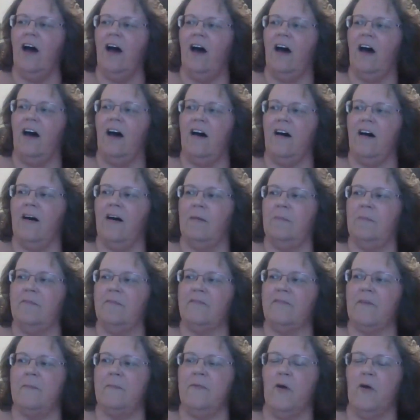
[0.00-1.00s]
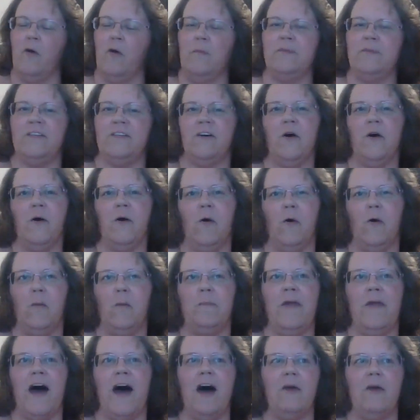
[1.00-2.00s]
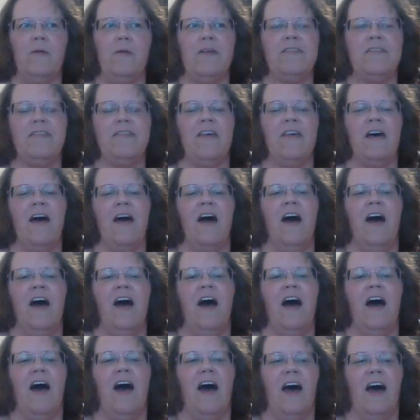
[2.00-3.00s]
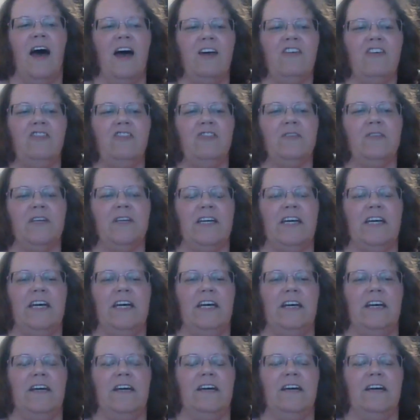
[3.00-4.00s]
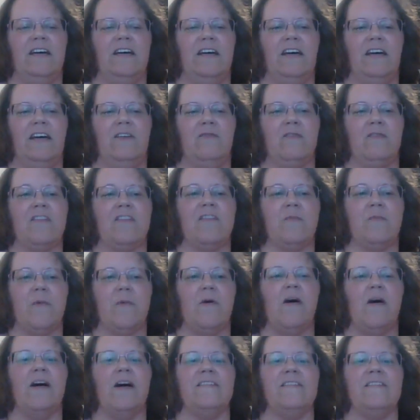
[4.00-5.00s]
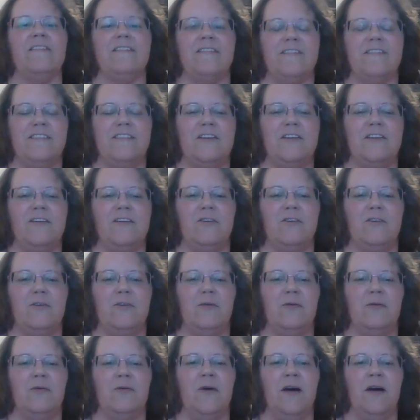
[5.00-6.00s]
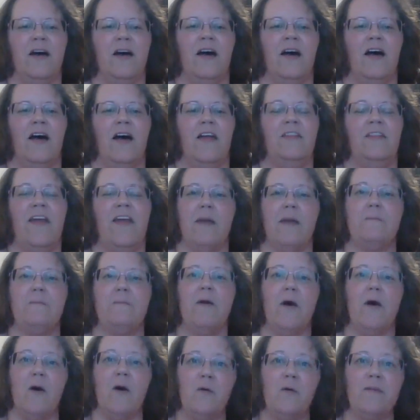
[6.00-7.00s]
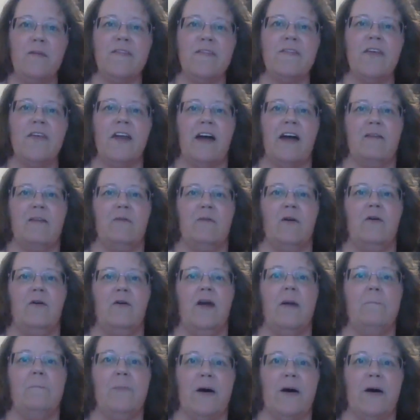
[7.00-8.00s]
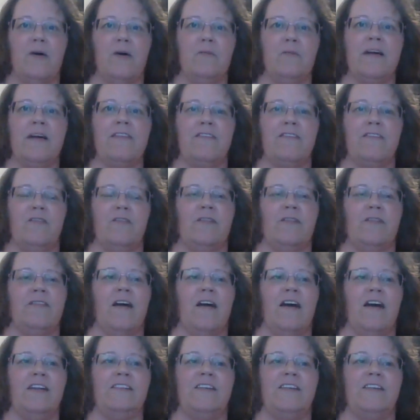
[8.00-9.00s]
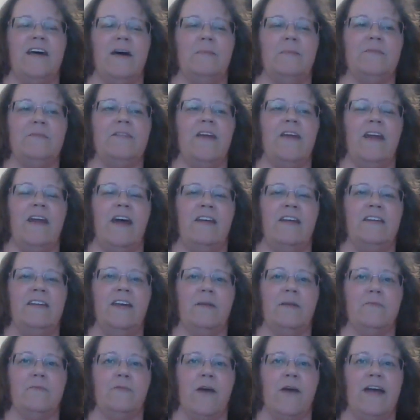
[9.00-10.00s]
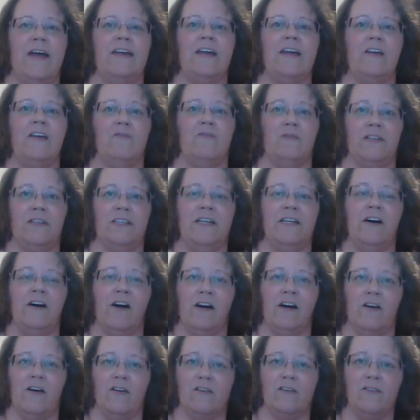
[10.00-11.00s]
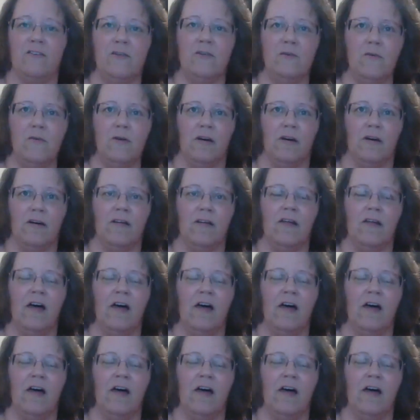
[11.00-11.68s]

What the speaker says: From Nope to Hope, that was actually in response to that post that I wrote about my suicide attempt that ended up ranking really high on Google.